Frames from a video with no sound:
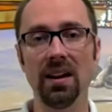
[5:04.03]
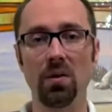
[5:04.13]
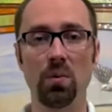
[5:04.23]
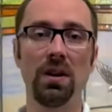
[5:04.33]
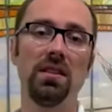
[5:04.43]
a
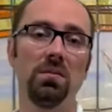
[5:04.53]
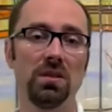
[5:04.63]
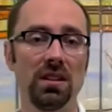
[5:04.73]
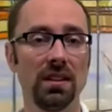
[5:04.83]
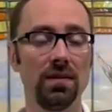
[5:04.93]
rhythm
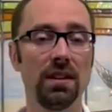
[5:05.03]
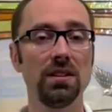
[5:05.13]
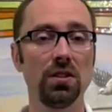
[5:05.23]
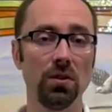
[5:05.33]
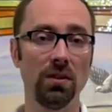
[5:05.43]
to live
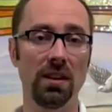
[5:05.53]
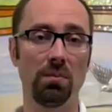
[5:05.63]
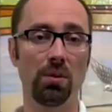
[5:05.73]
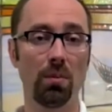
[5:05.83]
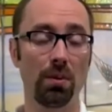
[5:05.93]
into that
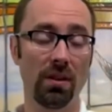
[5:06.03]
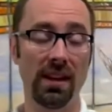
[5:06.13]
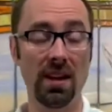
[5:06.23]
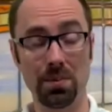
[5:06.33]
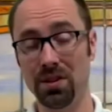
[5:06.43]
appropriately
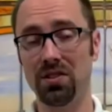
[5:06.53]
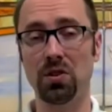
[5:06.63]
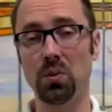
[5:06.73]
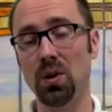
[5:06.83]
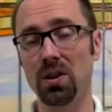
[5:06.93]
helps us to
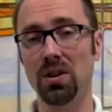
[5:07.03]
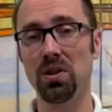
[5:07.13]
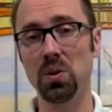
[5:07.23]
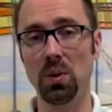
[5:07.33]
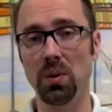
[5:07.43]
work and
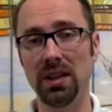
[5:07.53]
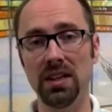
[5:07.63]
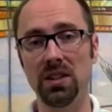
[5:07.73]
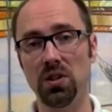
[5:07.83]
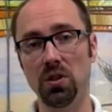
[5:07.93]
do what we
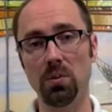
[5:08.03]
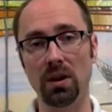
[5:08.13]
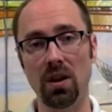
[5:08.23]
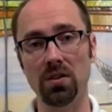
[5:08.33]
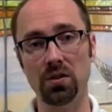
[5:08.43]
need to do, but
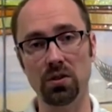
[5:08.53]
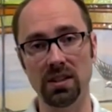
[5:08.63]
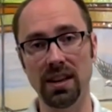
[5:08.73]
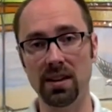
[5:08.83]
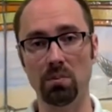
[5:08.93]
also to
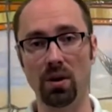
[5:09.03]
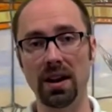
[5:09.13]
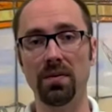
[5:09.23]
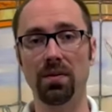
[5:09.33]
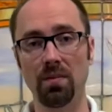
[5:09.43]
take a
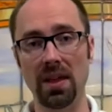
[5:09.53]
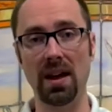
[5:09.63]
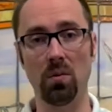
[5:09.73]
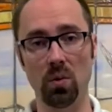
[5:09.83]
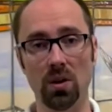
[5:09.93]
break from
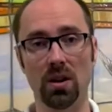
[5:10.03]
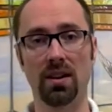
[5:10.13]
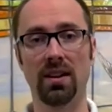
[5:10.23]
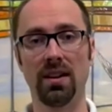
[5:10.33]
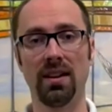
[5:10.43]
that
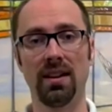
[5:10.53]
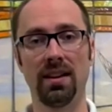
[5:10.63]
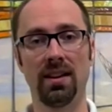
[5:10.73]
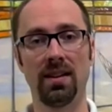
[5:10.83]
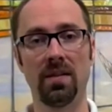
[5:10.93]
work.
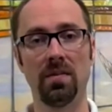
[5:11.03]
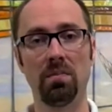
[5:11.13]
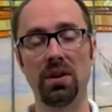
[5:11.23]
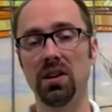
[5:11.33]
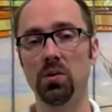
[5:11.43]

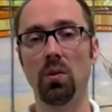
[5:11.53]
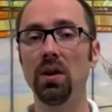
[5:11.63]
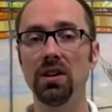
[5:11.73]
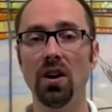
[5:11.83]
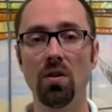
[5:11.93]
Because when
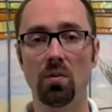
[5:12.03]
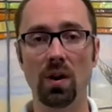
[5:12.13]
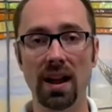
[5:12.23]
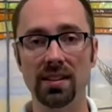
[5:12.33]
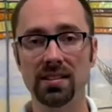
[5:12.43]
we don't
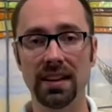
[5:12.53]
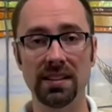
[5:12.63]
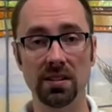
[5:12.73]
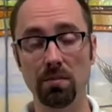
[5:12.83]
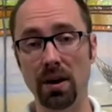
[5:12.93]
rest,
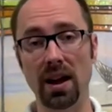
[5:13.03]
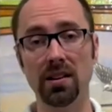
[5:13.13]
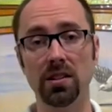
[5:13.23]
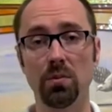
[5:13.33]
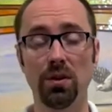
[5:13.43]
it's
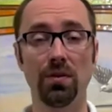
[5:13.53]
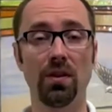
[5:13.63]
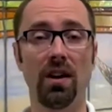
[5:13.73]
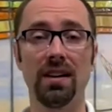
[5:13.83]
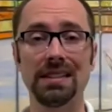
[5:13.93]
impossible
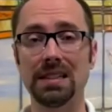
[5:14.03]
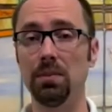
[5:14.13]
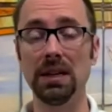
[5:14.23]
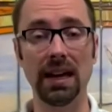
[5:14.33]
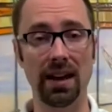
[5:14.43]
for us to
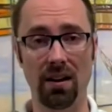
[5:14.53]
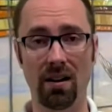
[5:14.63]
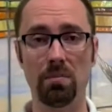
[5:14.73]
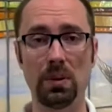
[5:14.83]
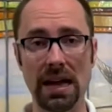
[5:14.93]
be at
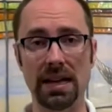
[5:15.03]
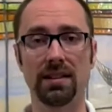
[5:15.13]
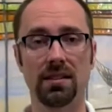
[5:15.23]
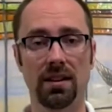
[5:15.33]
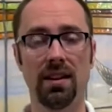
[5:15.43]
our best.